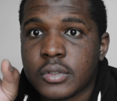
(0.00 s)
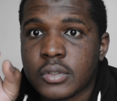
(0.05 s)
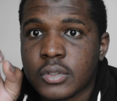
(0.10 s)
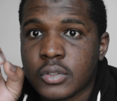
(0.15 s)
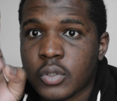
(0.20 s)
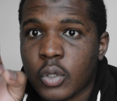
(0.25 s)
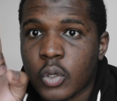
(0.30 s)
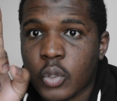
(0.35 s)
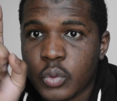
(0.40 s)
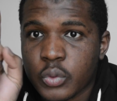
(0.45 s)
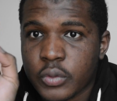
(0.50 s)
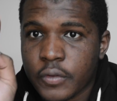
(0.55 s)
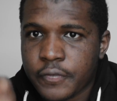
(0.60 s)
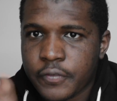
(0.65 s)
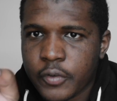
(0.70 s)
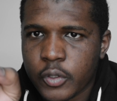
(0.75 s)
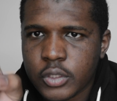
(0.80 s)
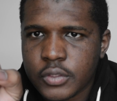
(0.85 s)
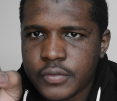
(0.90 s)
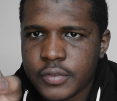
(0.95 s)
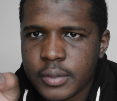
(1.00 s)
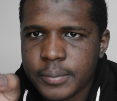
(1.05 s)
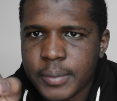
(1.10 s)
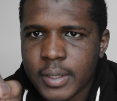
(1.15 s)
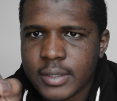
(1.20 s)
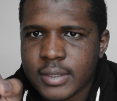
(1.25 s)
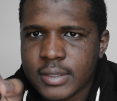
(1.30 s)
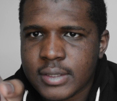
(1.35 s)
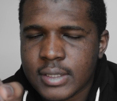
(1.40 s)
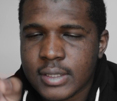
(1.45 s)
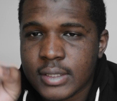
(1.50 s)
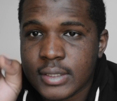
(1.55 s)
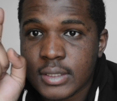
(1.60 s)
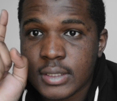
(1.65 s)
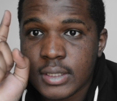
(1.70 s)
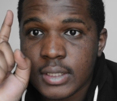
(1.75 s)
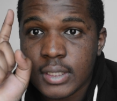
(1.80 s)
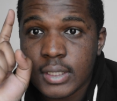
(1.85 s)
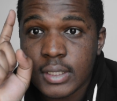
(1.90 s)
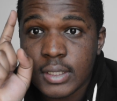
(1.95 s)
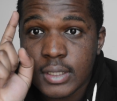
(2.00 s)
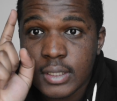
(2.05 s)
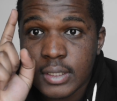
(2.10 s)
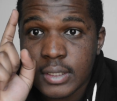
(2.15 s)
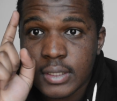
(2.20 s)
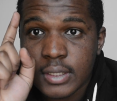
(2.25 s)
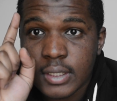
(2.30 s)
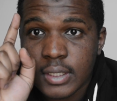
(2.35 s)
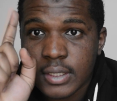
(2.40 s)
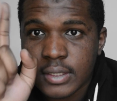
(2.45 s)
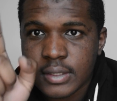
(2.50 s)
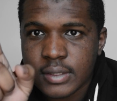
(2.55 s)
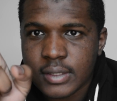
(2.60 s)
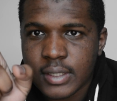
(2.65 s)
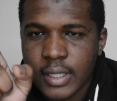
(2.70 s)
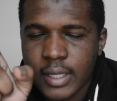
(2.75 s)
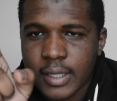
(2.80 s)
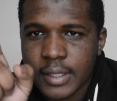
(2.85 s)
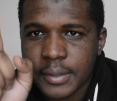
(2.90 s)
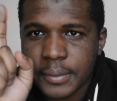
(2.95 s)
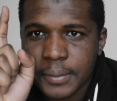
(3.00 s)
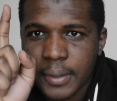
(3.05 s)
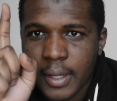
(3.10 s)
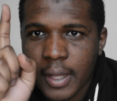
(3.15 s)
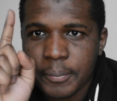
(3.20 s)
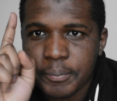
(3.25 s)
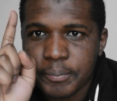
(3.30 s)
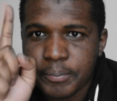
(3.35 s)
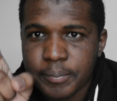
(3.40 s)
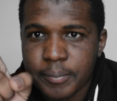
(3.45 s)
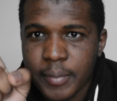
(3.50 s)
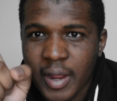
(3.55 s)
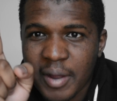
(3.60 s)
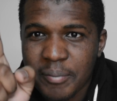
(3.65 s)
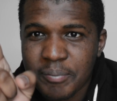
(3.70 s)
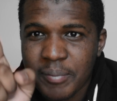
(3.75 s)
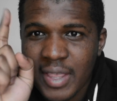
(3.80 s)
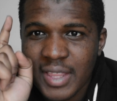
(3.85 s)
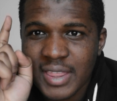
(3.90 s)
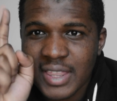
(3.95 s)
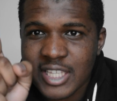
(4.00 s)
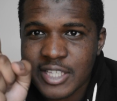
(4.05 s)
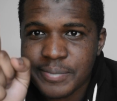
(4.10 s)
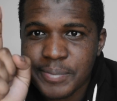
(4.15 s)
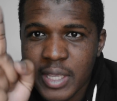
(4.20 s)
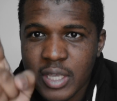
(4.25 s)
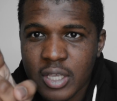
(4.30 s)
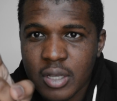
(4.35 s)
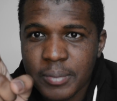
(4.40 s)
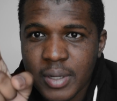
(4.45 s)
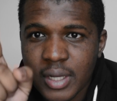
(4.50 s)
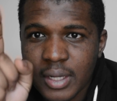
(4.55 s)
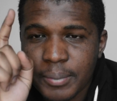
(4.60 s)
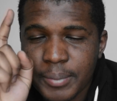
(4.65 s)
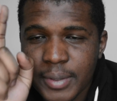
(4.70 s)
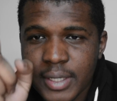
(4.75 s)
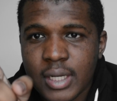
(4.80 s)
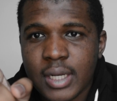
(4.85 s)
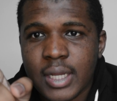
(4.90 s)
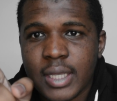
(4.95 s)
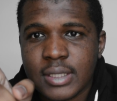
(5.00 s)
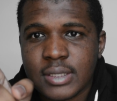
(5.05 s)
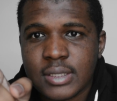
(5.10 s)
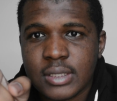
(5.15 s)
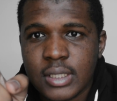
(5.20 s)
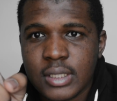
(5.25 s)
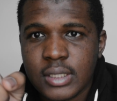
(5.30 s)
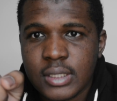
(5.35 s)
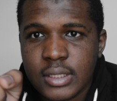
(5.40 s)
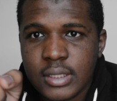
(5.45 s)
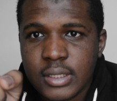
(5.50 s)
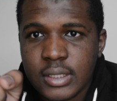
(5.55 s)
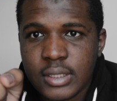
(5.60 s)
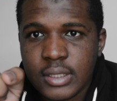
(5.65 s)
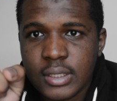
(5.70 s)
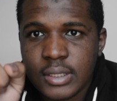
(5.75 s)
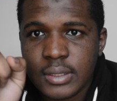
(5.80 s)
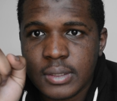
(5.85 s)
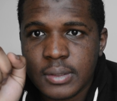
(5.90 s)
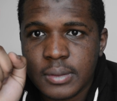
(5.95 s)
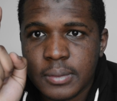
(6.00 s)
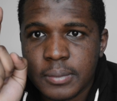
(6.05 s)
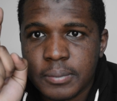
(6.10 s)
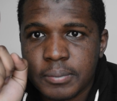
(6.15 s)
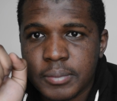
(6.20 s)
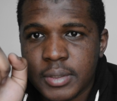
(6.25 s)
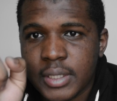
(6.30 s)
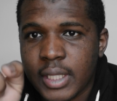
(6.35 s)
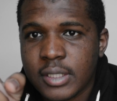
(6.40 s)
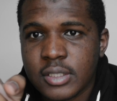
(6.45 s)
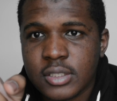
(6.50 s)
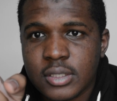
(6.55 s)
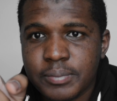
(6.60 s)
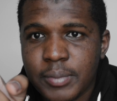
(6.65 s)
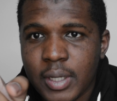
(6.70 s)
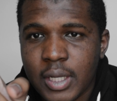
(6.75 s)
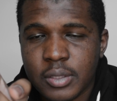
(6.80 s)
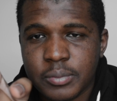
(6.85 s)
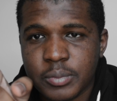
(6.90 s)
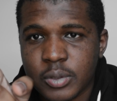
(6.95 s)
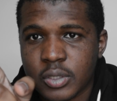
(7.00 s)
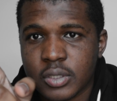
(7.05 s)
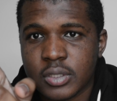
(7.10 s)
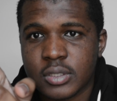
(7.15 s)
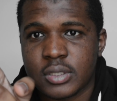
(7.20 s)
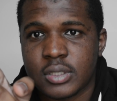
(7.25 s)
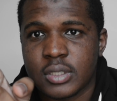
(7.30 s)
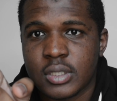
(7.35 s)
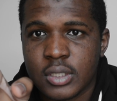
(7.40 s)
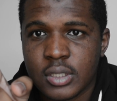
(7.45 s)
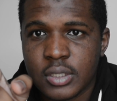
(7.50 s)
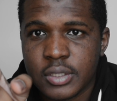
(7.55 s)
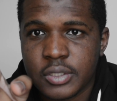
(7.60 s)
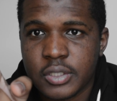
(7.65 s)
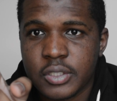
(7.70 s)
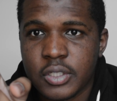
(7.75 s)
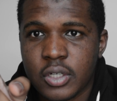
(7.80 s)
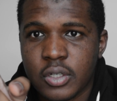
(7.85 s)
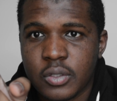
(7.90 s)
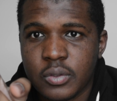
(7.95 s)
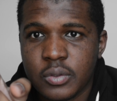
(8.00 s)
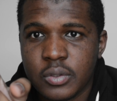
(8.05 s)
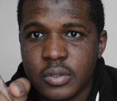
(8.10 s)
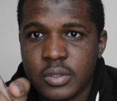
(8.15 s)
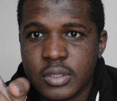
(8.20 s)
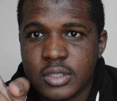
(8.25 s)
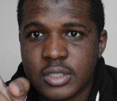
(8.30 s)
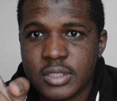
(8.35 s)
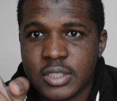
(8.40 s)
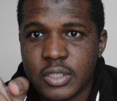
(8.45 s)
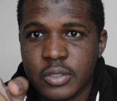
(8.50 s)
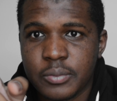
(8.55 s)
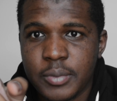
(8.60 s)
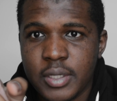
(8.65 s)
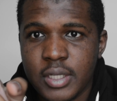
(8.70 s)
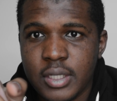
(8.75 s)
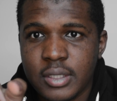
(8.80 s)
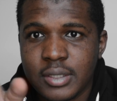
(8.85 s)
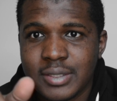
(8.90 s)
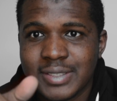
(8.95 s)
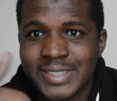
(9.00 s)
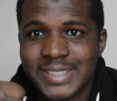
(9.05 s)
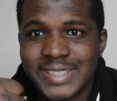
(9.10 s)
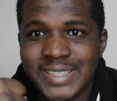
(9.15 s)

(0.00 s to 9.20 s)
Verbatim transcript: So the first thing about this is, yeah, I'm I may this may come out a bit late today. But that doesn't matter because, you know, still me.